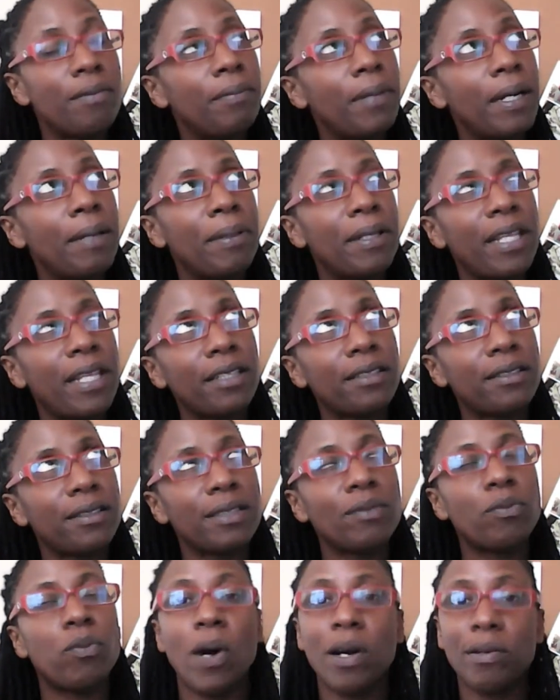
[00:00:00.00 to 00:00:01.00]
Maybe that's
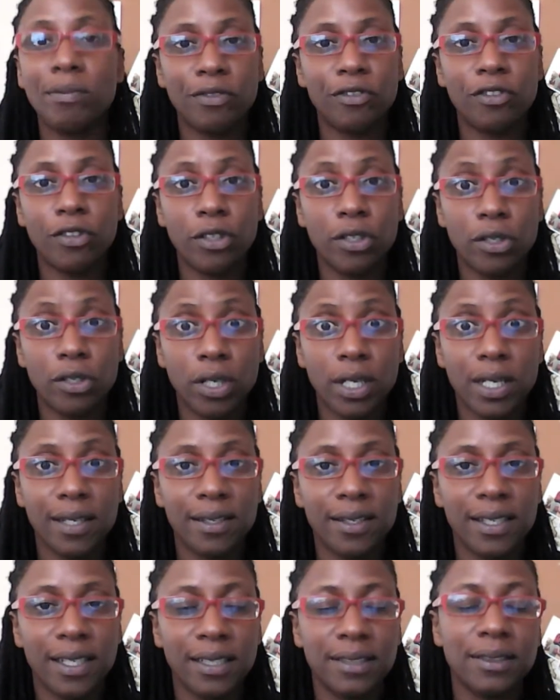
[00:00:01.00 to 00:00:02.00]
one for
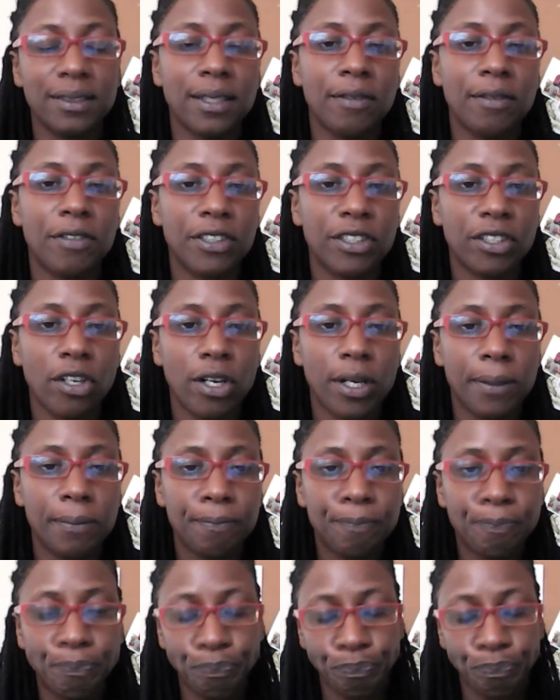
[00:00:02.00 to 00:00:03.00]
another time.